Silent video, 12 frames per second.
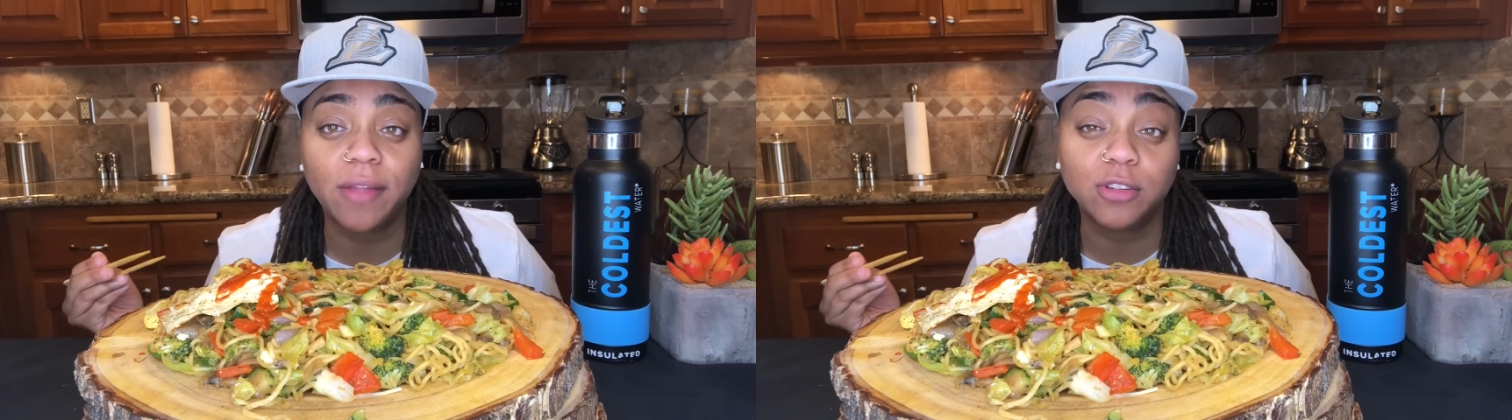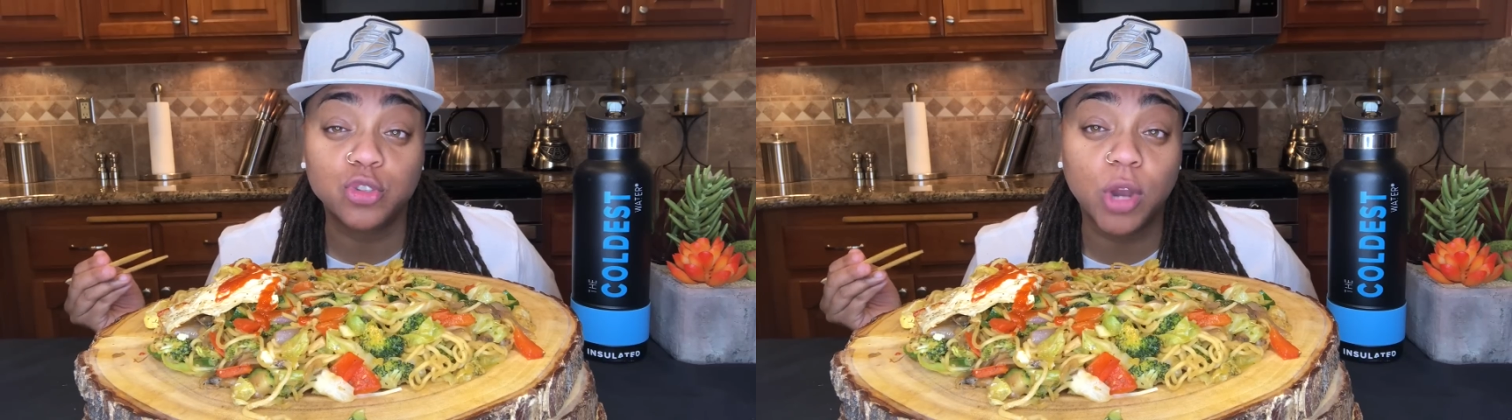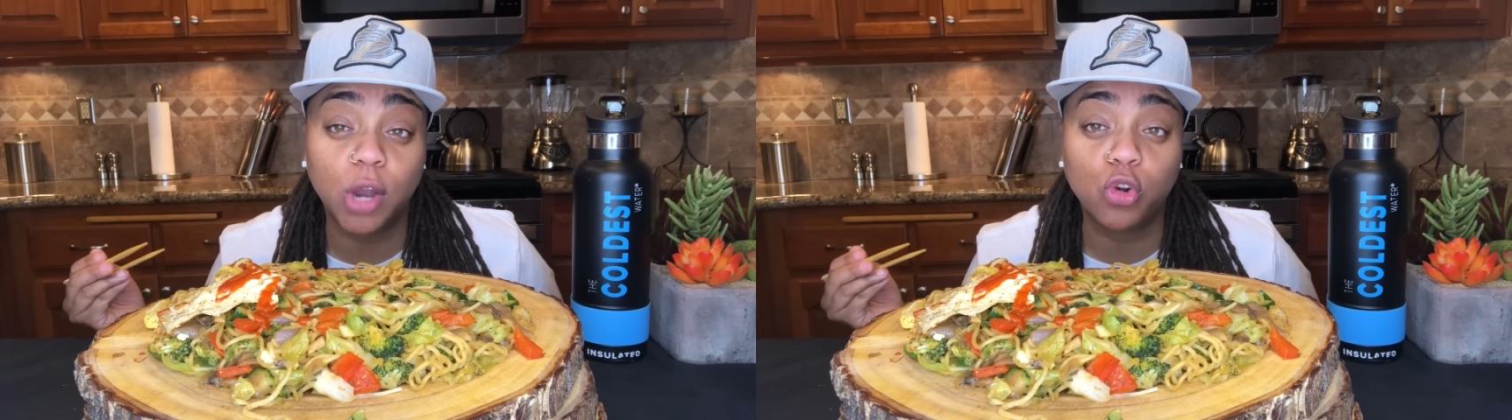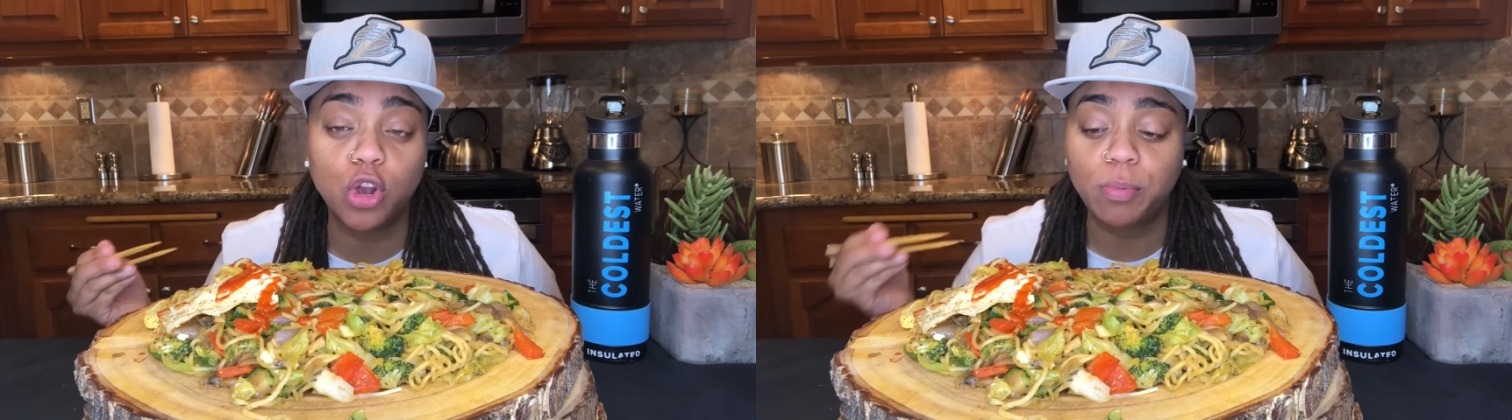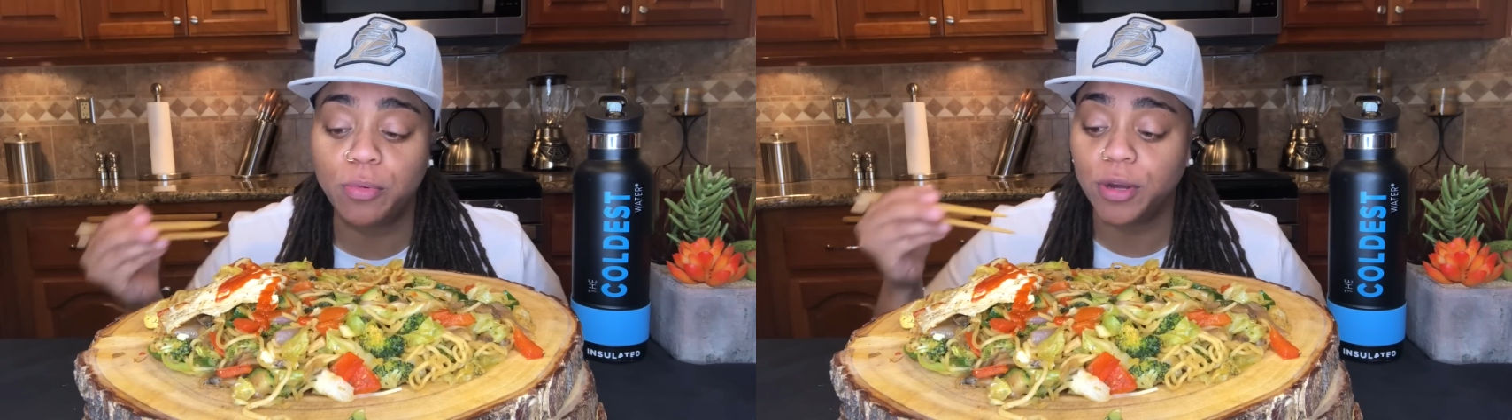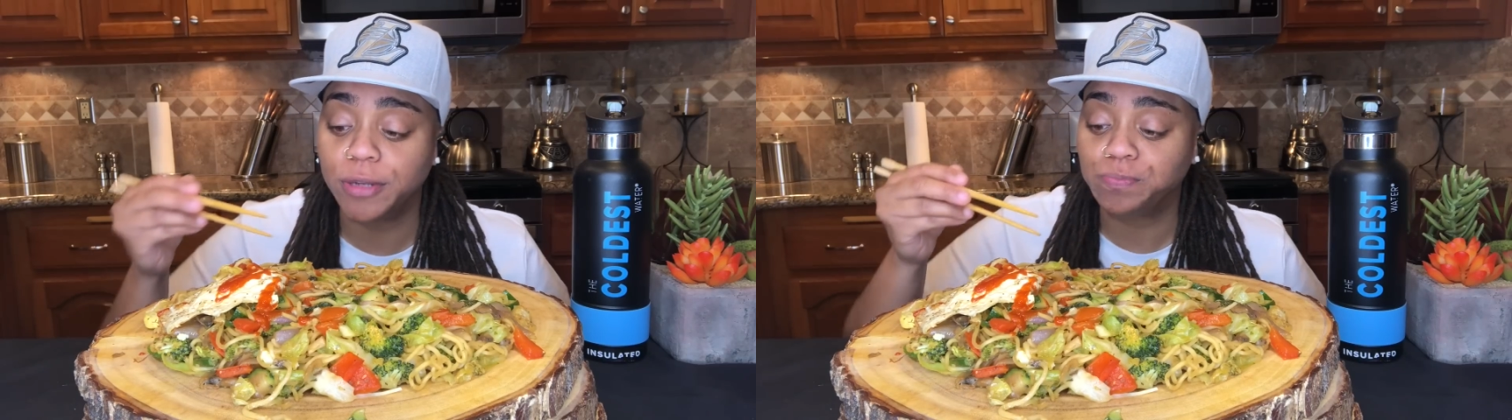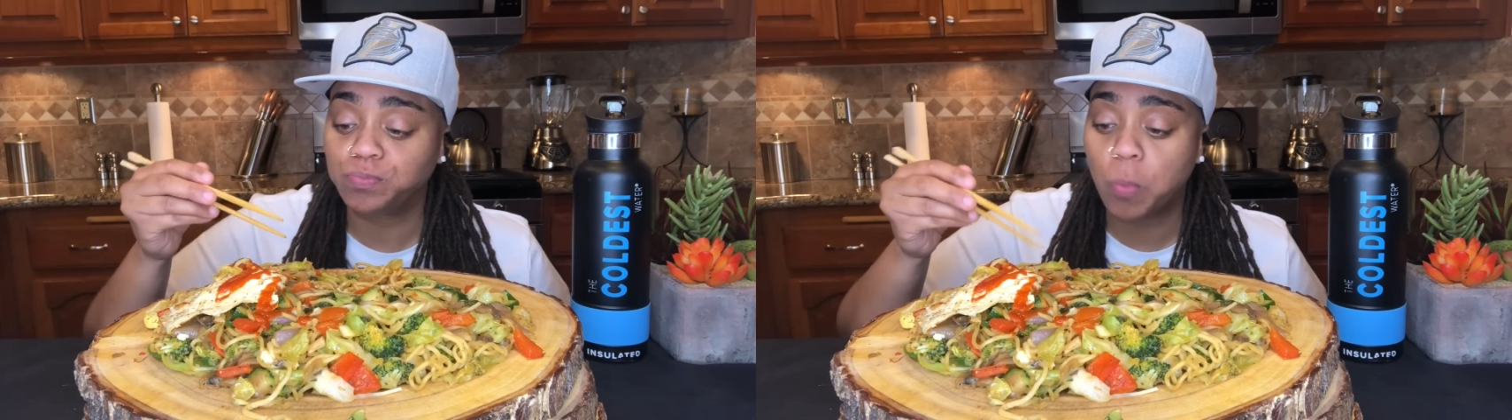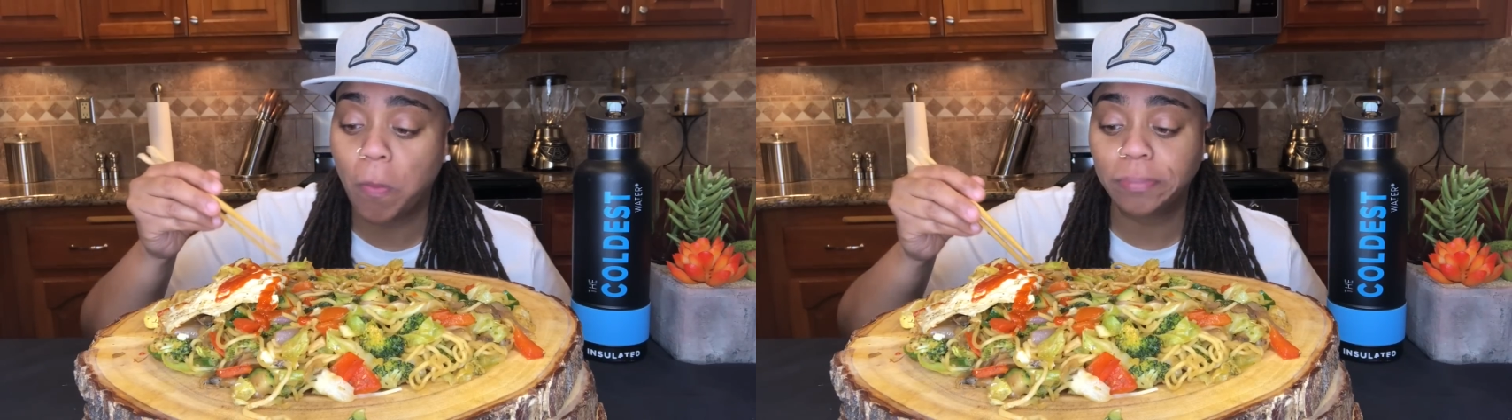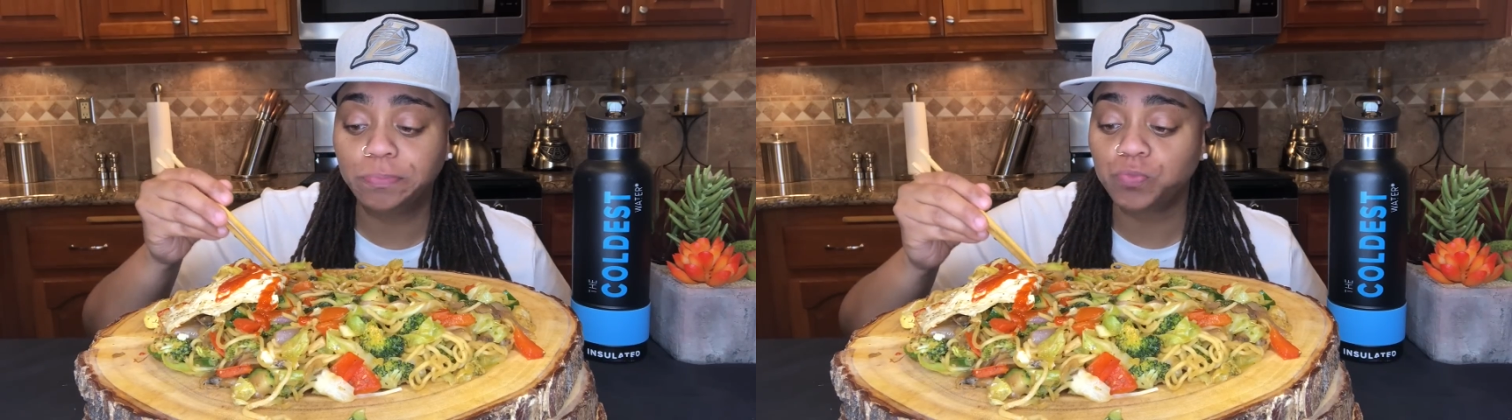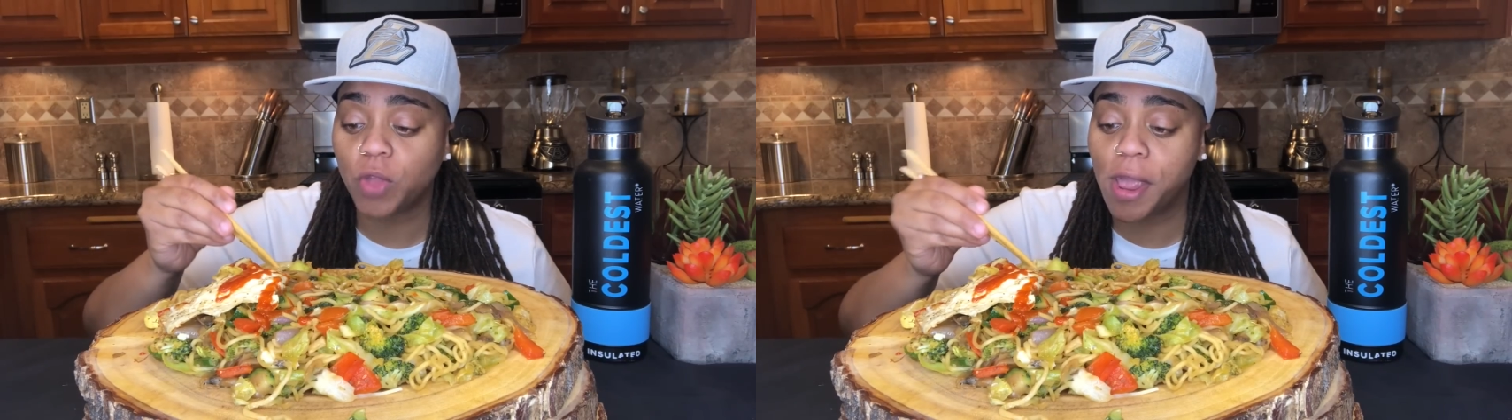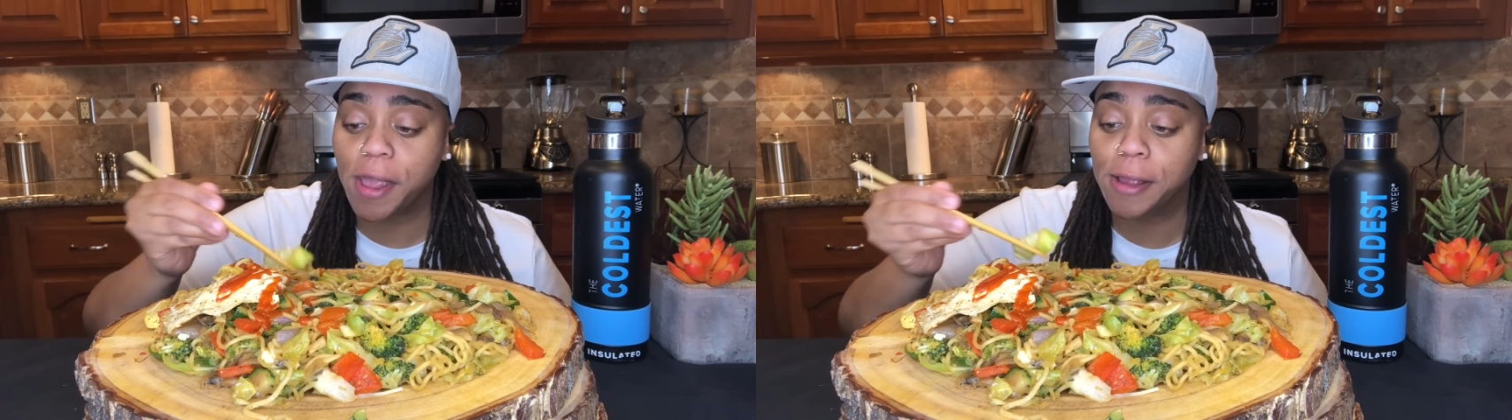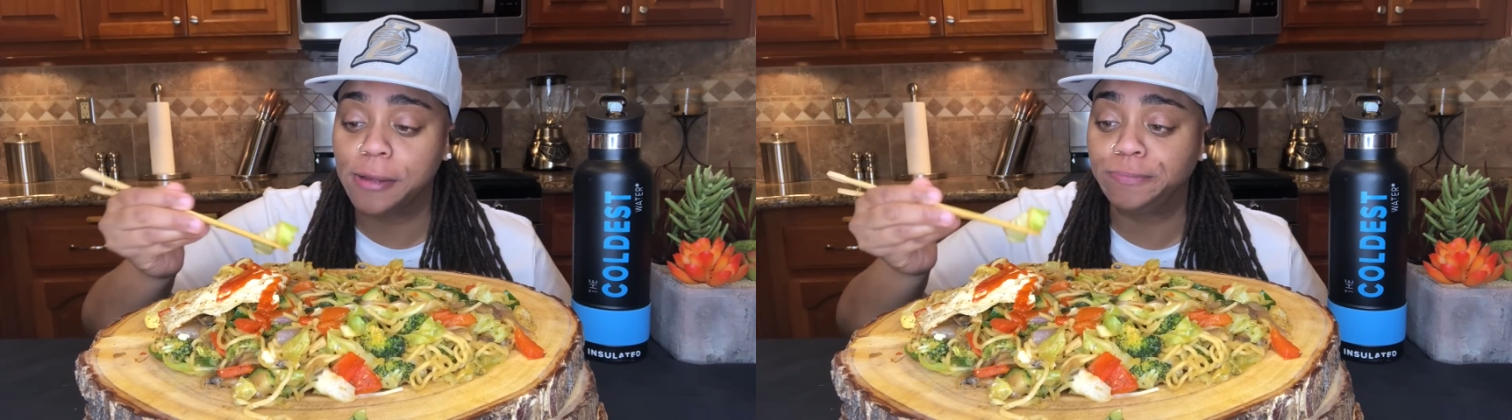the street I grew up on,
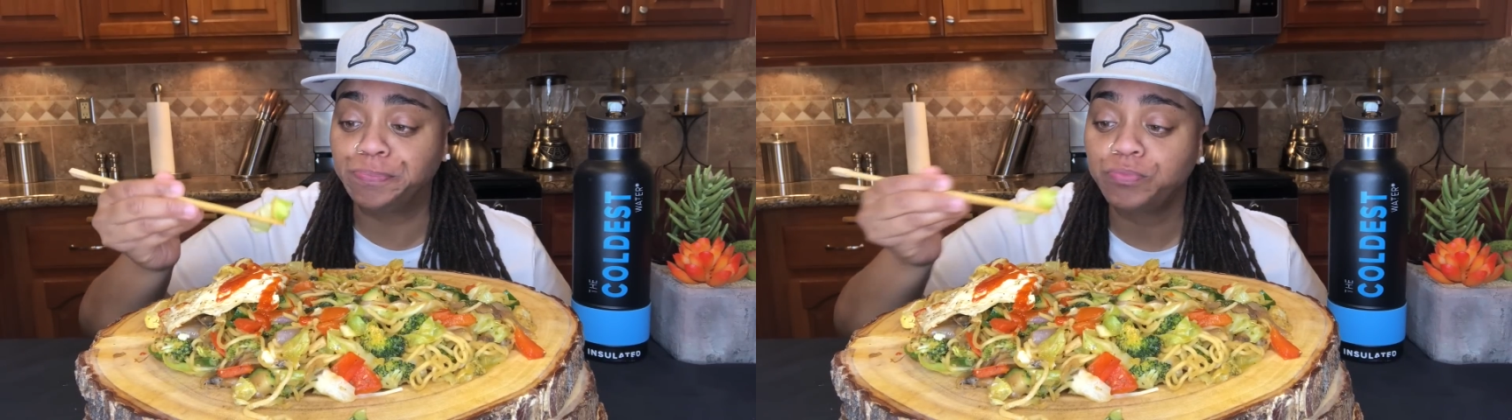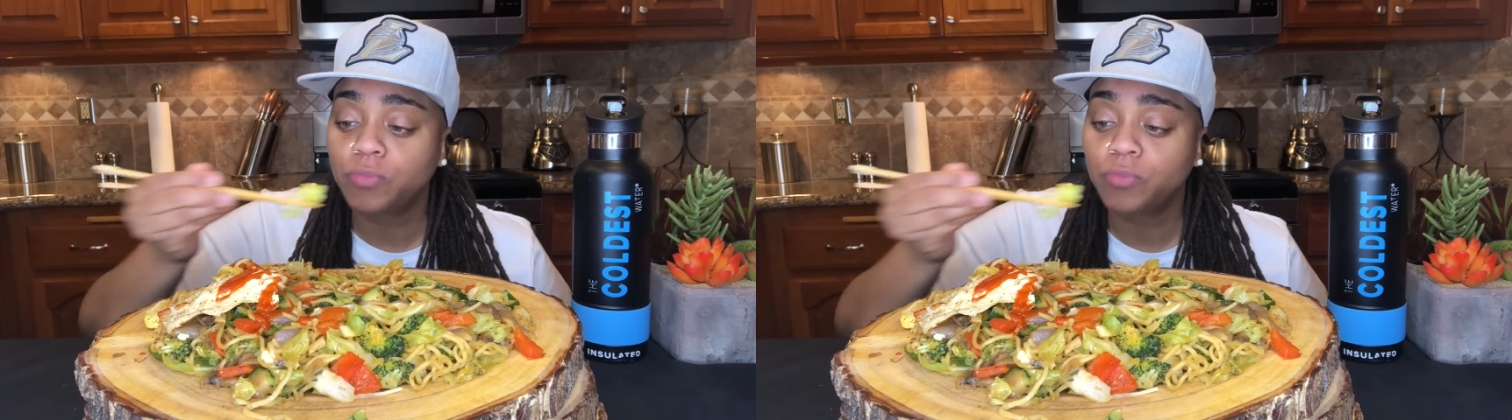and